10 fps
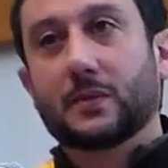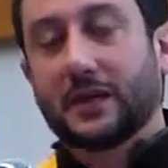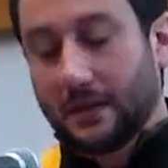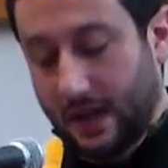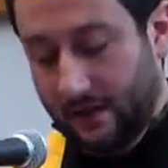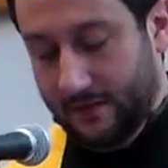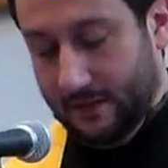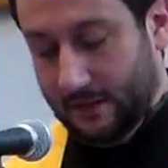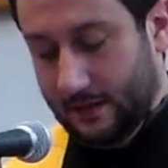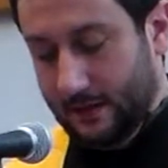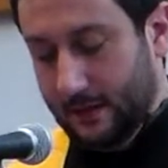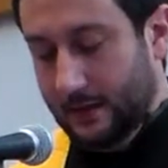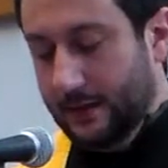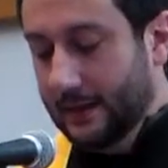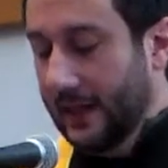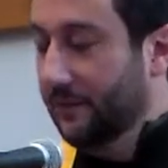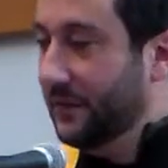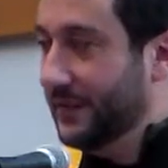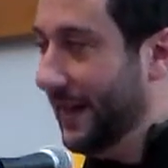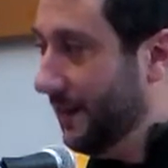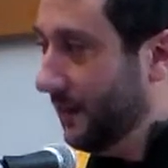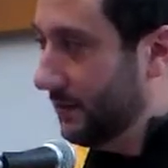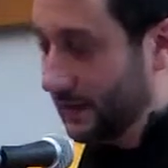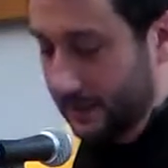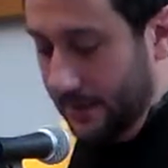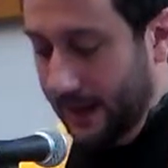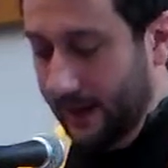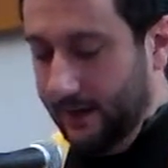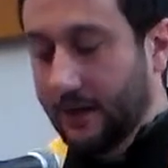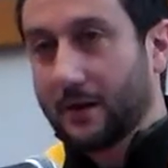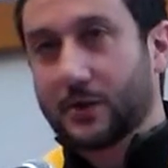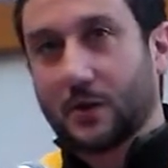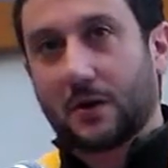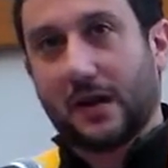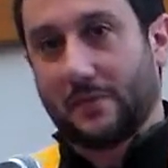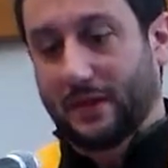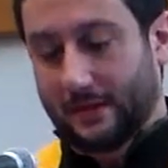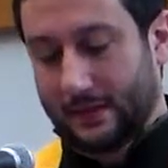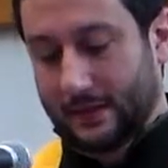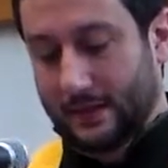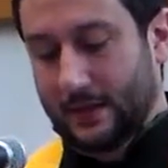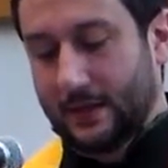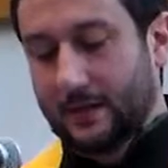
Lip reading: we are loved. Life is sacred despite our shortcomings.